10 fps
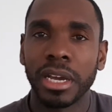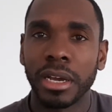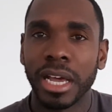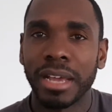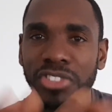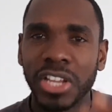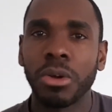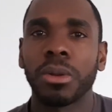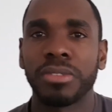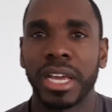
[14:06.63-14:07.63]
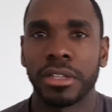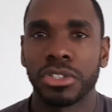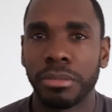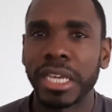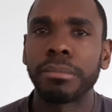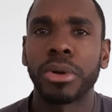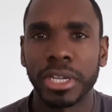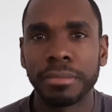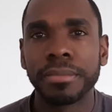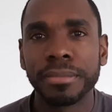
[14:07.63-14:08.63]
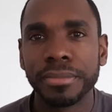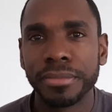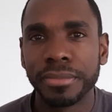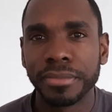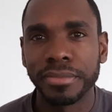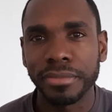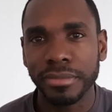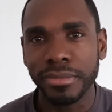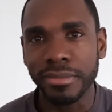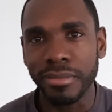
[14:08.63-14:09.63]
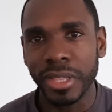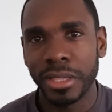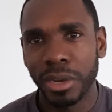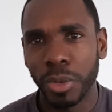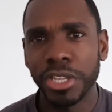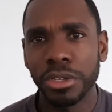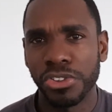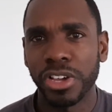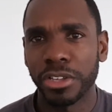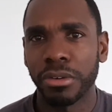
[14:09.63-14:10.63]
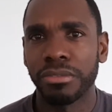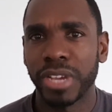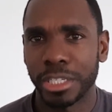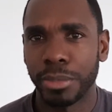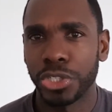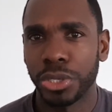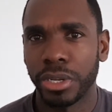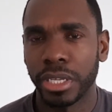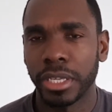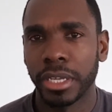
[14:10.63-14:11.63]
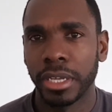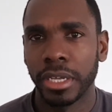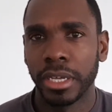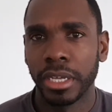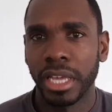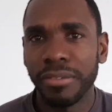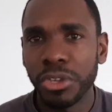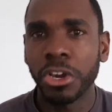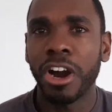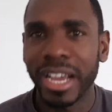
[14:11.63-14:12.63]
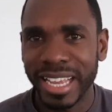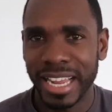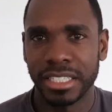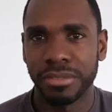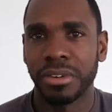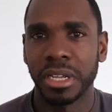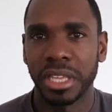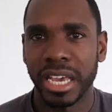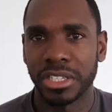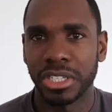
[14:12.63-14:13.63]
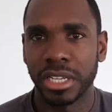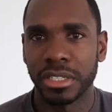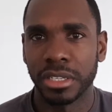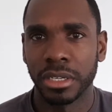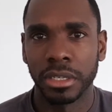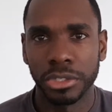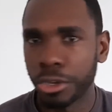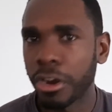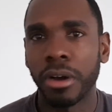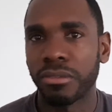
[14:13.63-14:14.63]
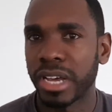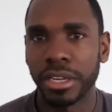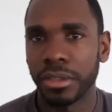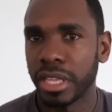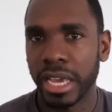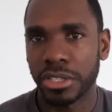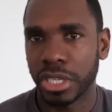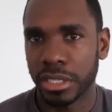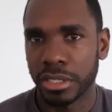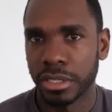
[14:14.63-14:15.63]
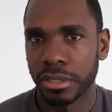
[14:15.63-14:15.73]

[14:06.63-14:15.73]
And I've said all of that to make a point. Now, when you start your investment journey, if you can't classify the asset, you can't value the asset.